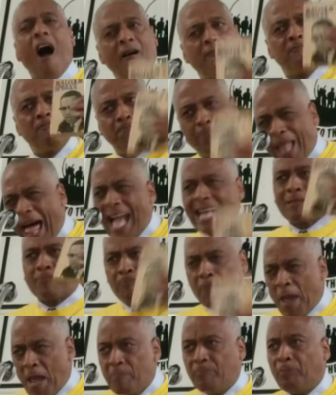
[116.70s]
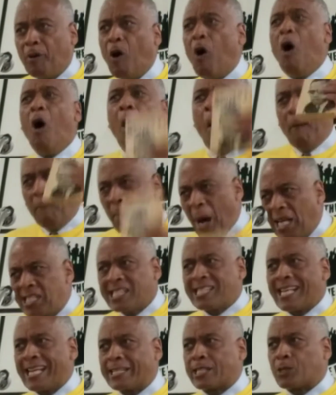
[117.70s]
of black people
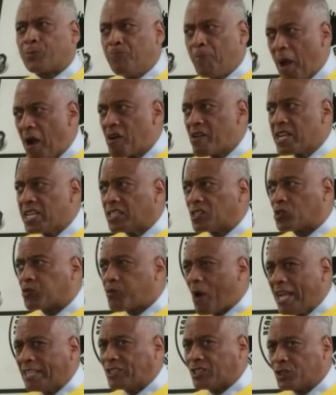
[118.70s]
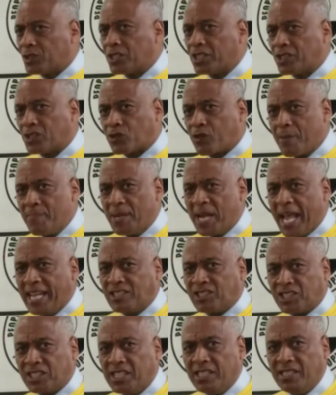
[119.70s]
must experience racial
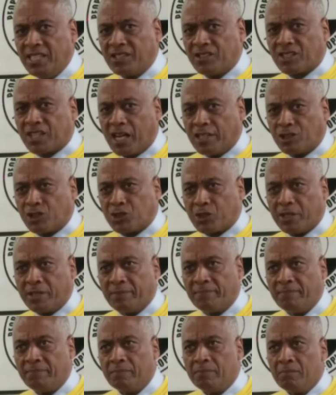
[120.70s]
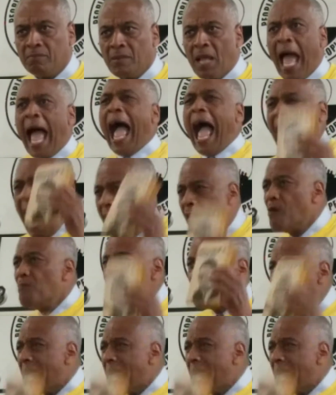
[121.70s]
discrimination in this country? How